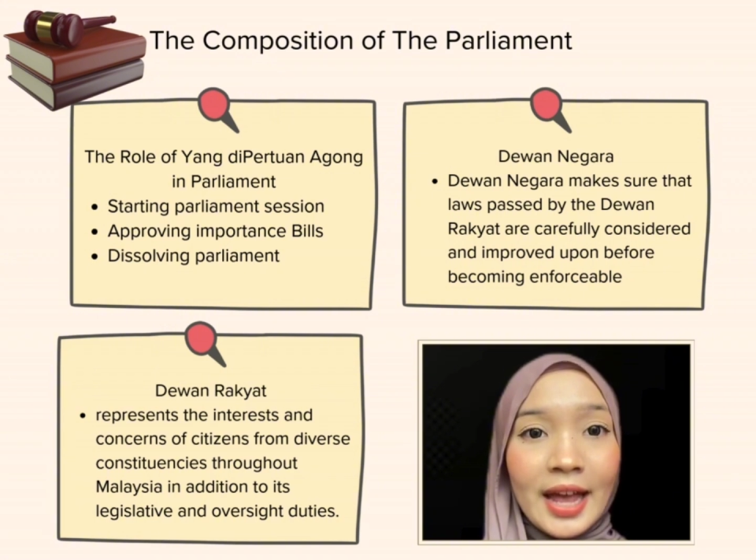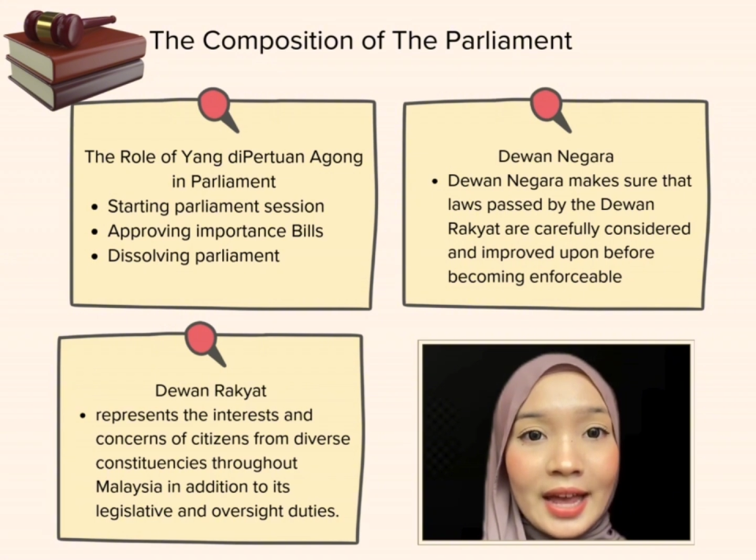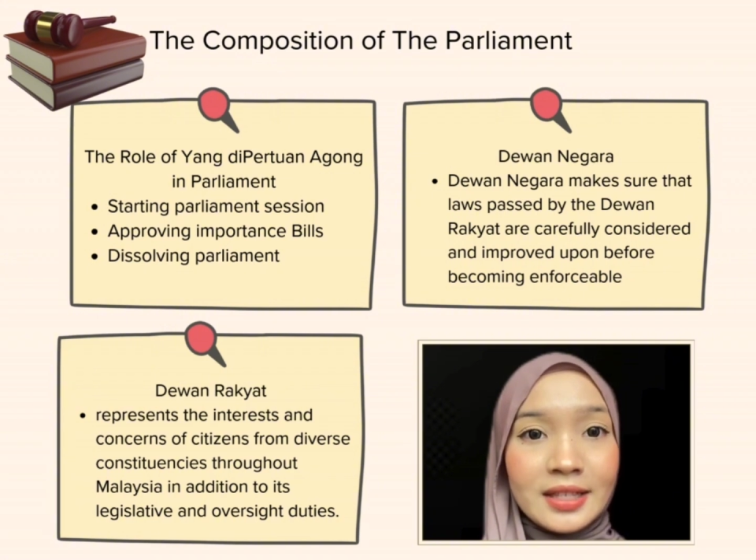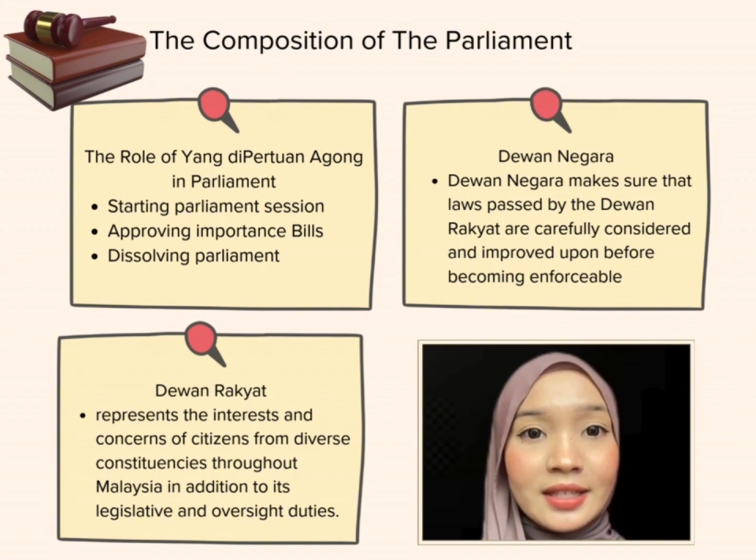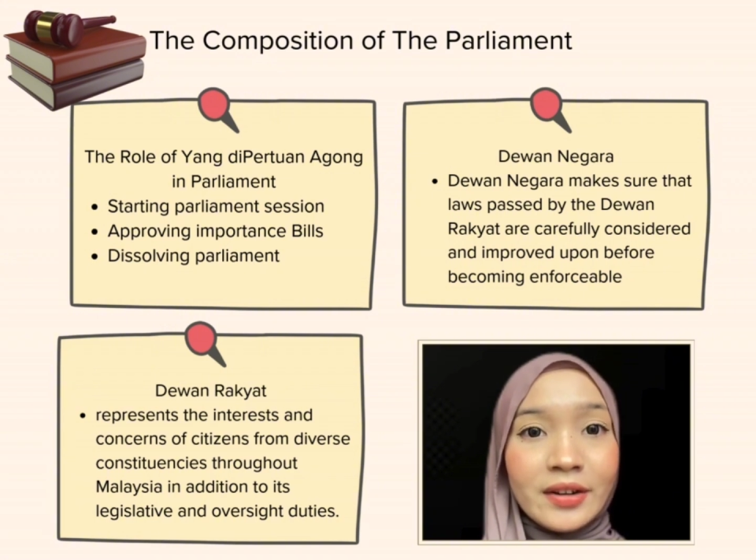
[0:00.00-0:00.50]

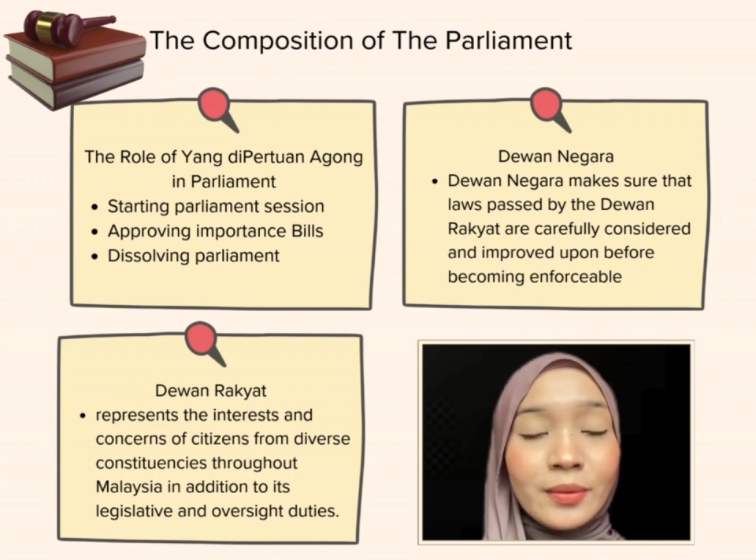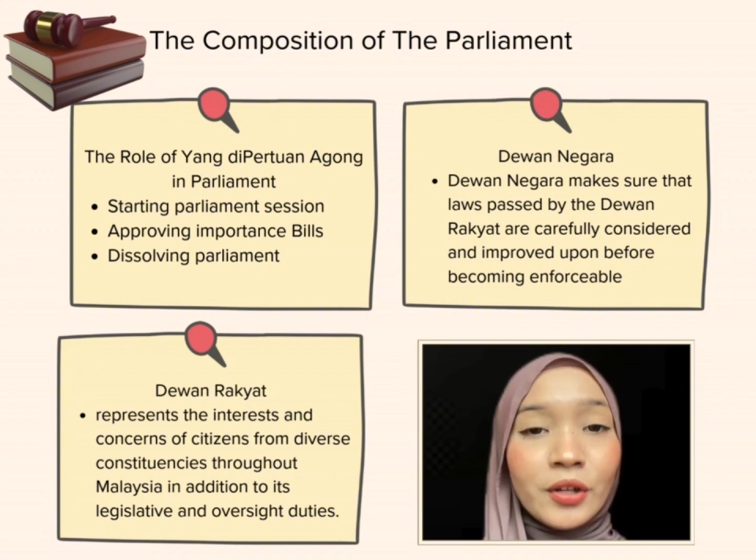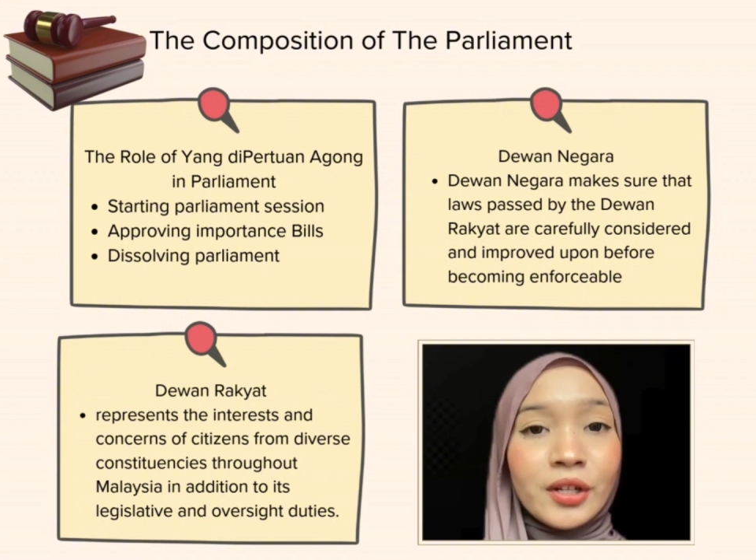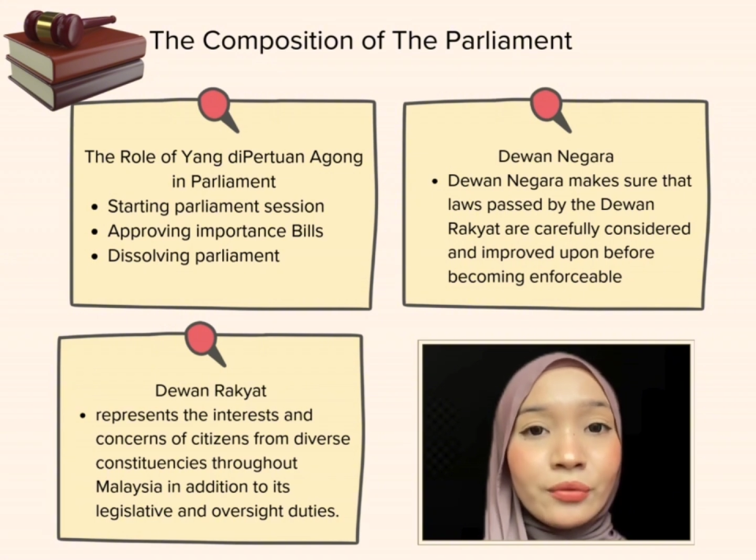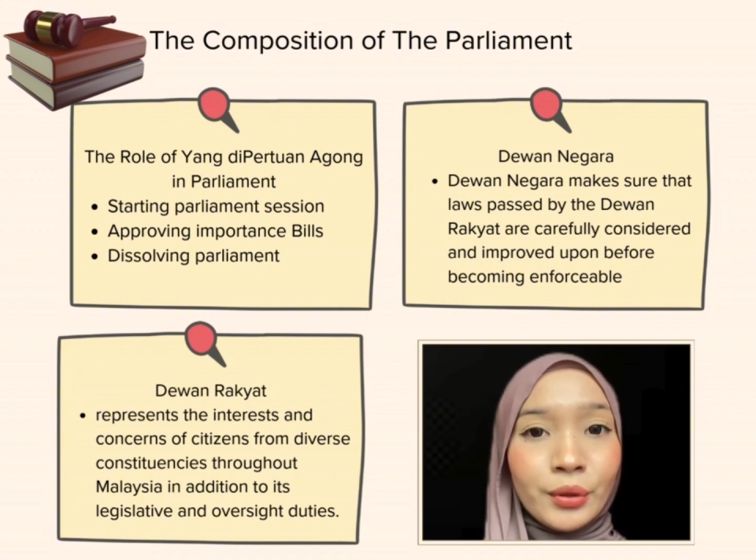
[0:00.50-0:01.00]
has
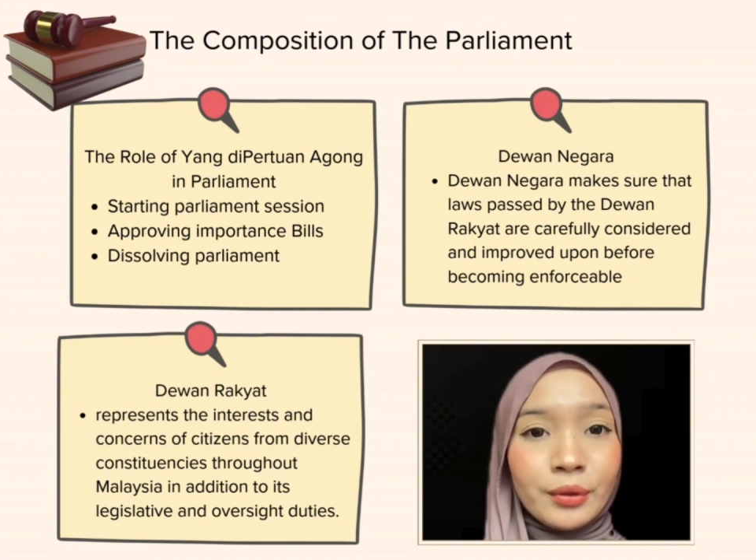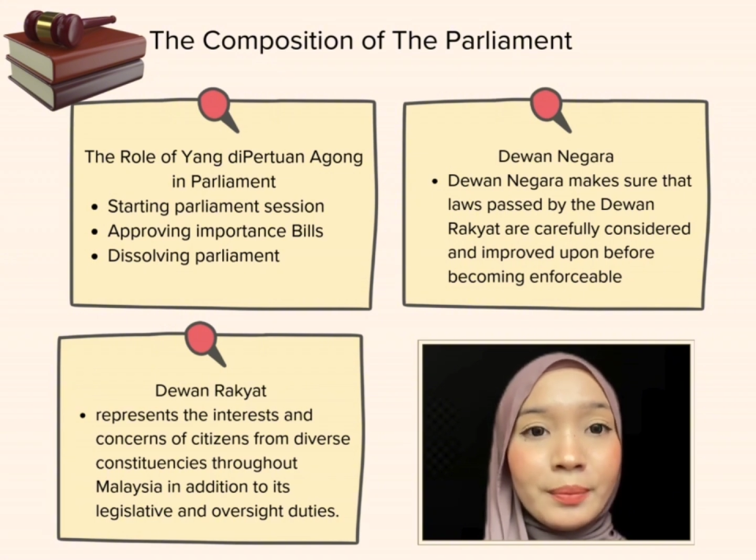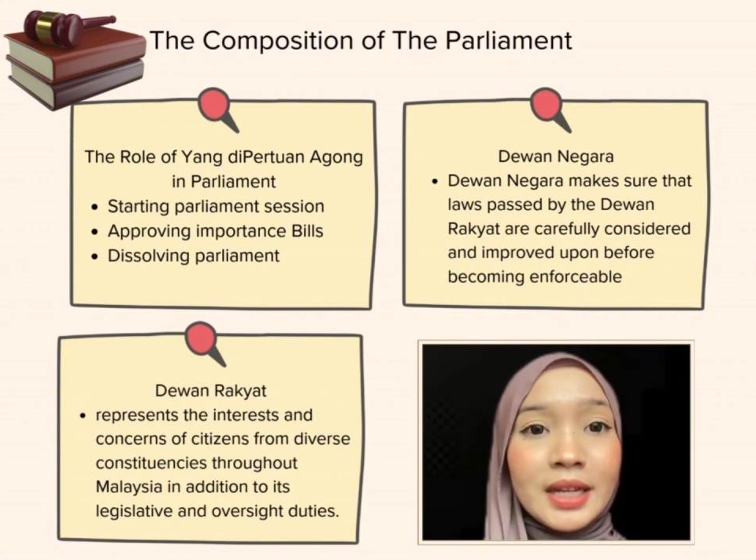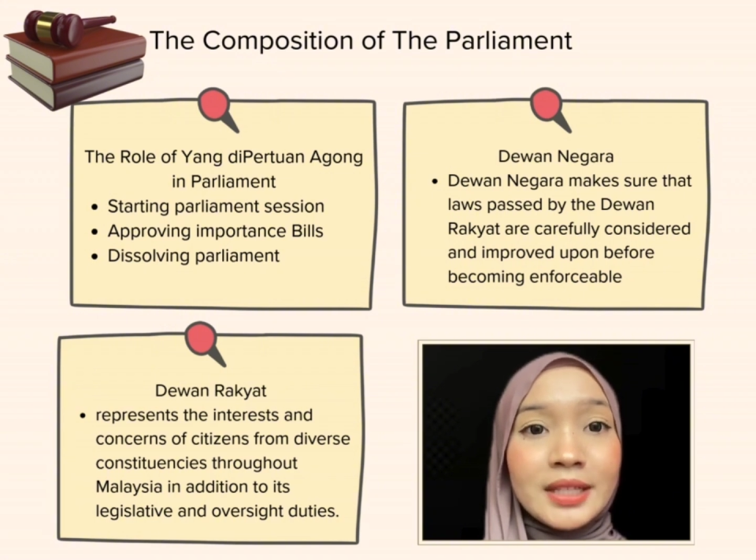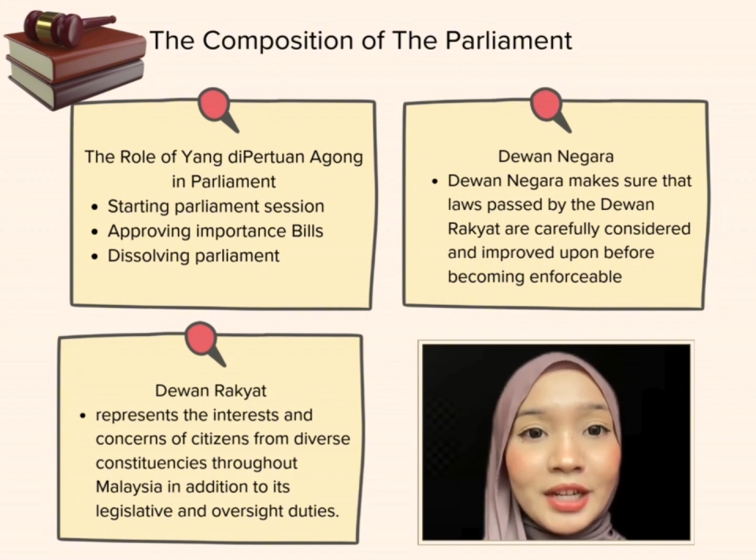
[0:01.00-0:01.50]
ceremonial role
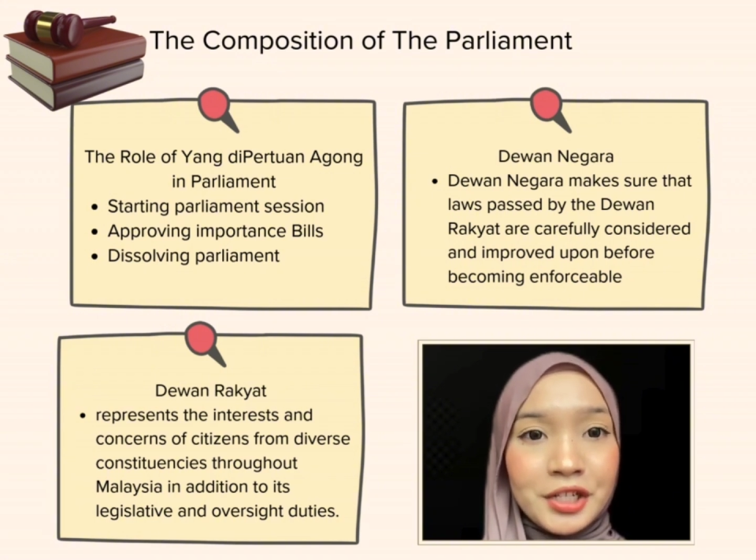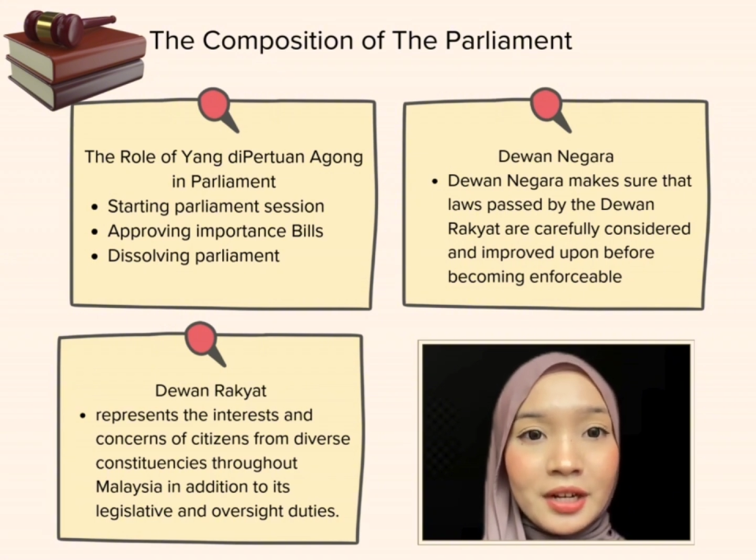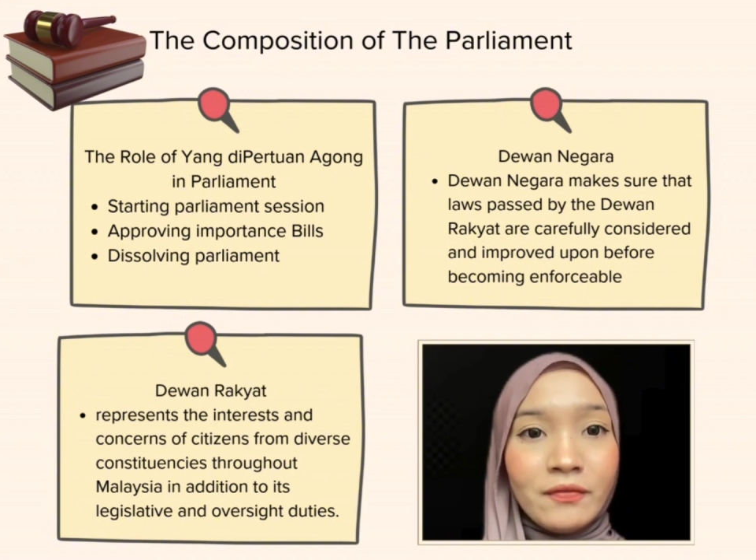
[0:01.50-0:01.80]
but essential